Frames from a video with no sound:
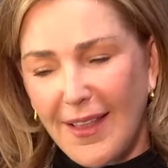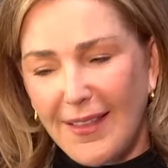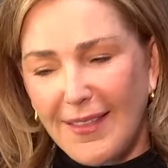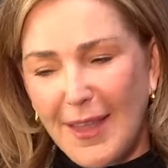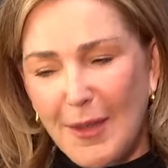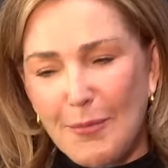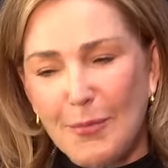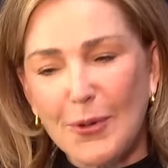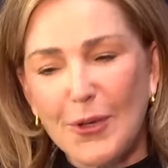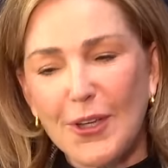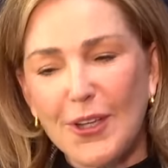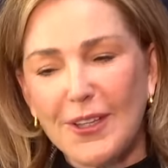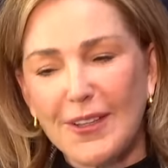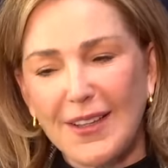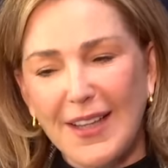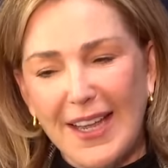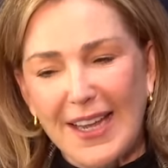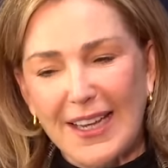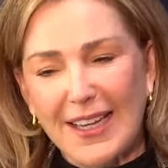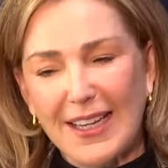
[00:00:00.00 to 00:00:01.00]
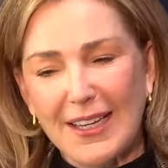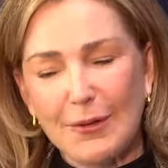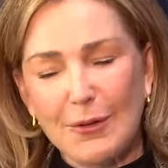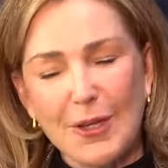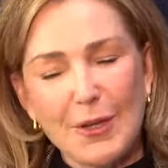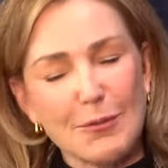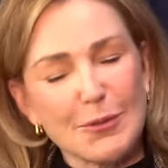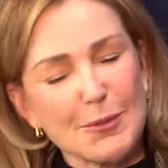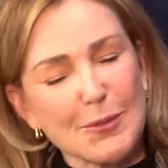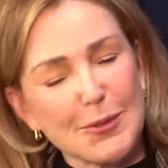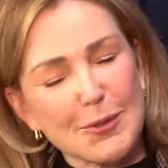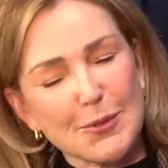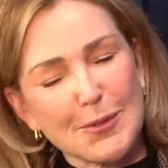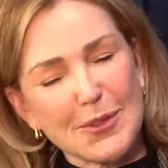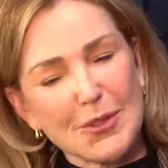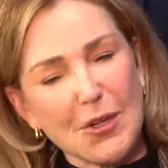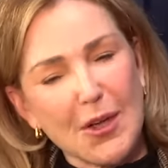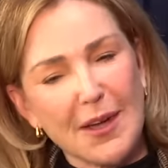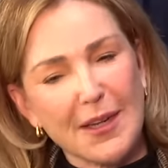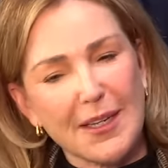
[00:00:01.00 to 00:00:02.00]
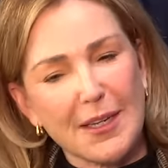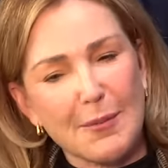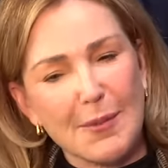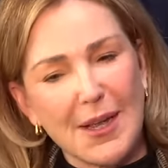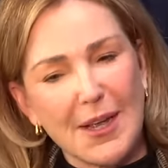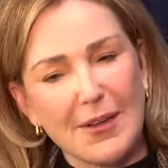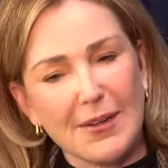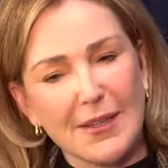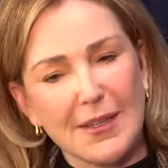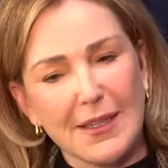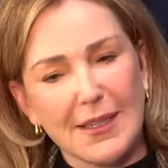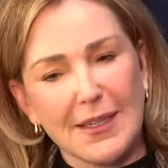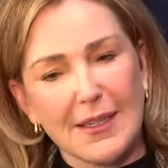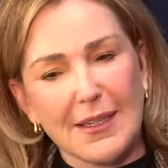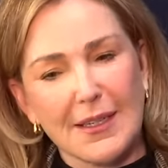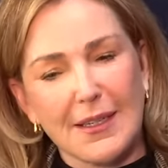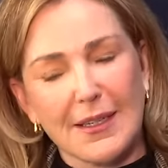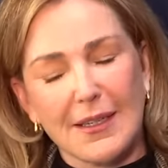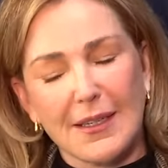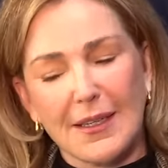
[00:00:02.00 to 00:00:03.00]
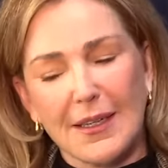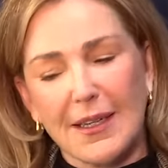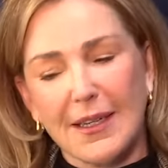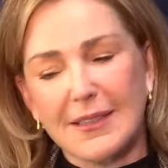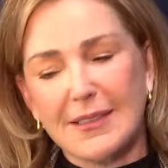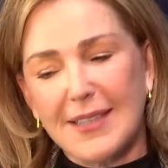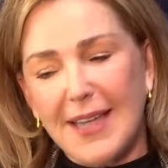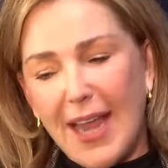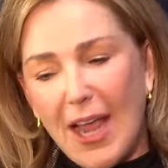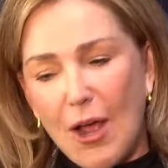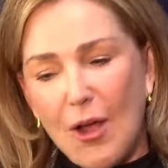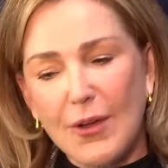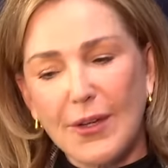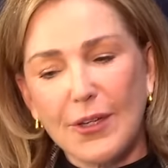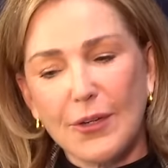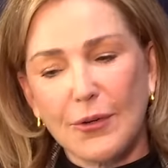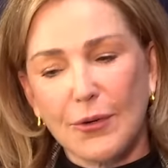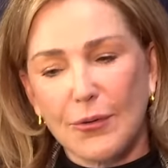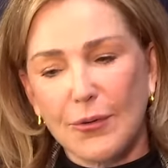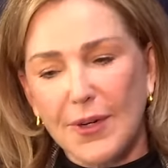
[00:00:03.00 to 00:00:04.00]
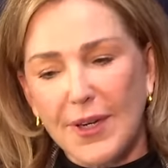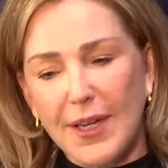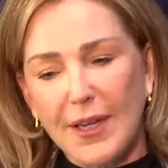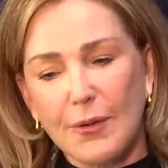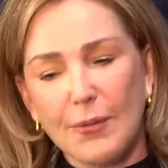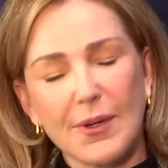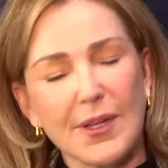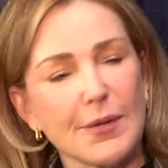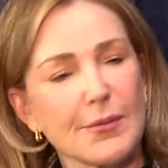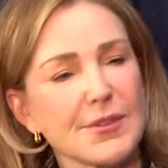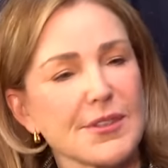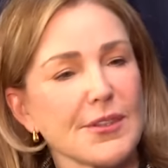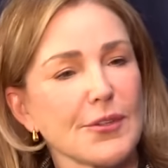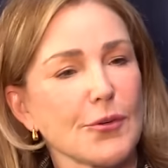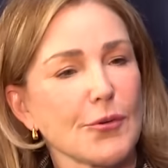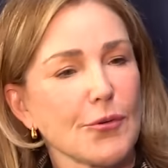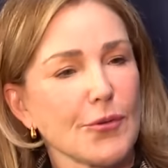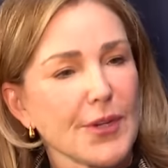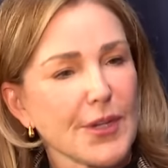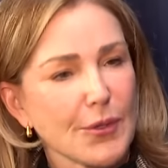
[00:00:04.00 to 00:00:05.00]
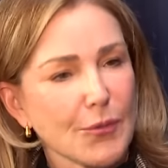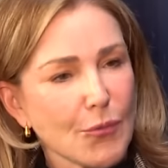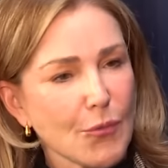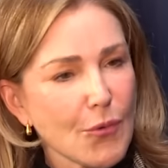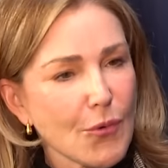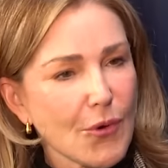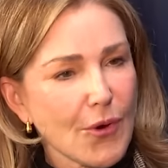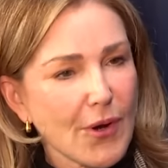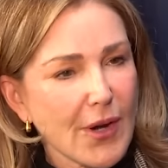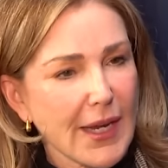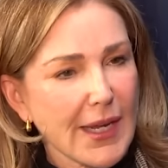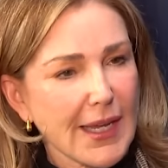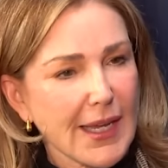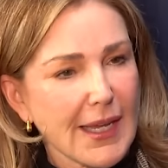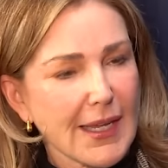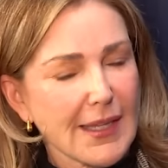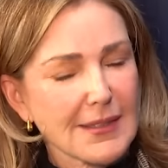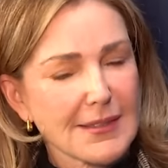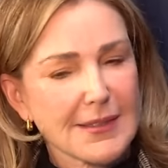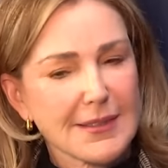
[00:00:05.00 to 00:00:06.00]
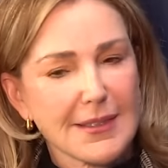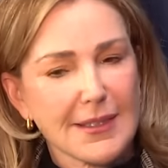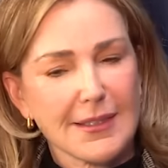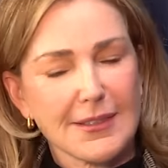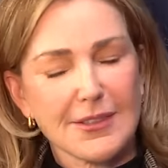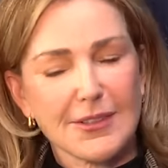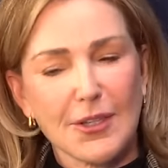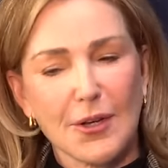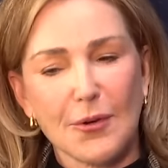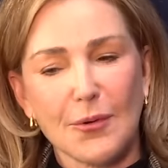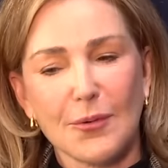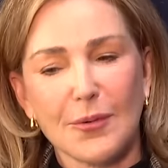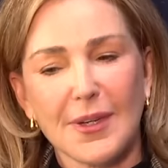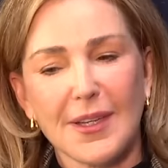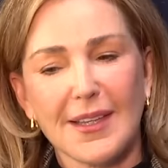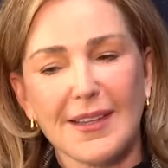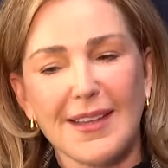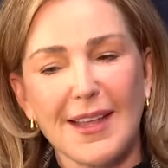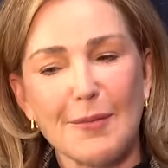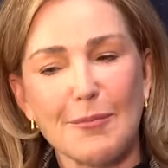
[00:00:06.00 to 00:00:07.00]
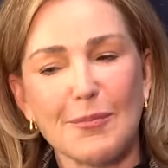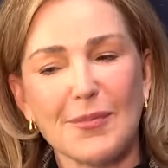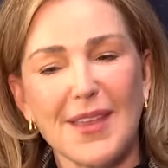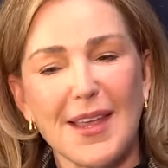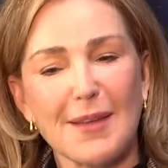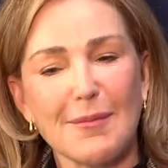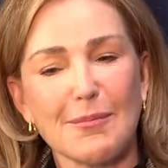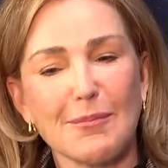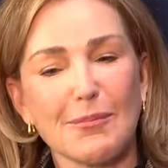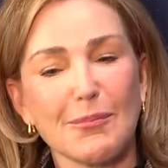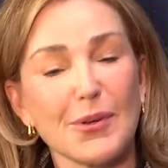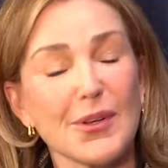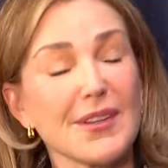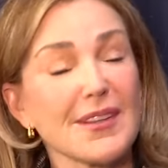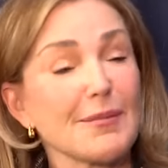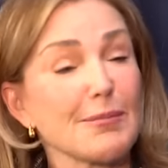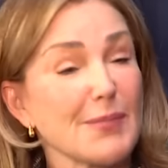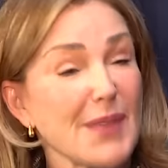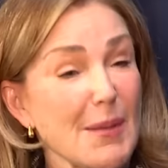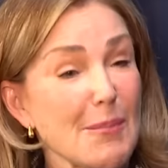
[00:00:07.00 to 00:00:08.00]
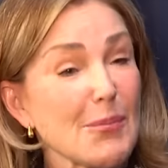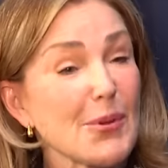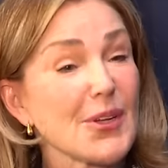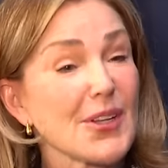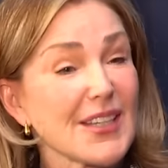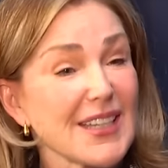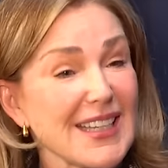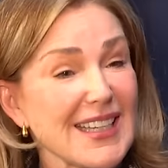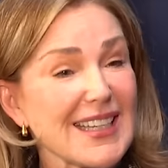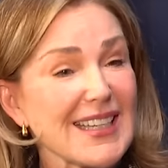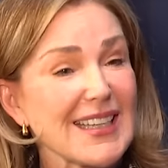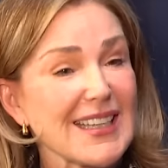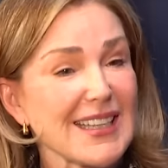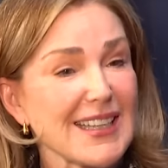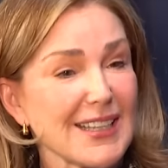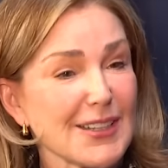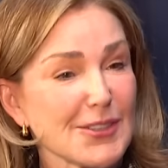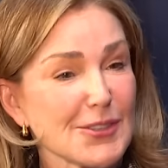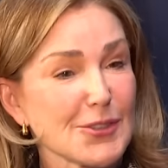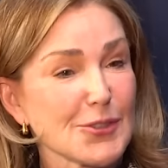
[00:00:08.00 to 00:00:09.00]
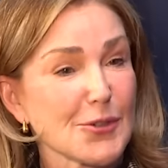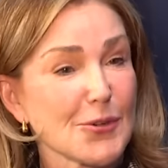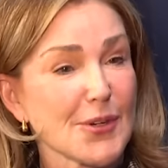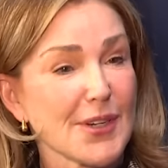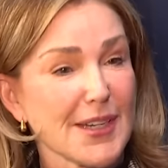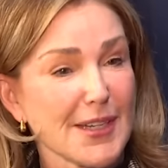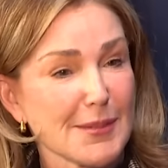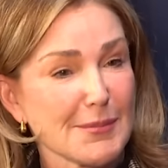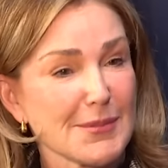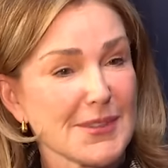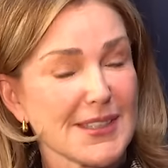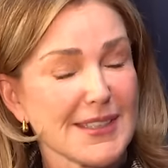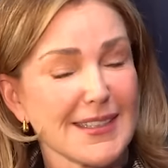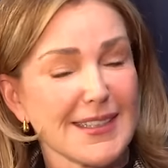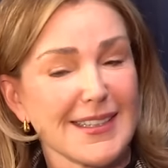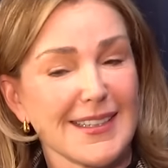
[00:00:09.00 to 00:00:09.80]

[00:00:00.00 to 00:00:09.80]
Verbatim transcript: they put like he was supposed to be talking about a town in Korea when he was in the Korean War, I guess. And so they they put they put it in the script.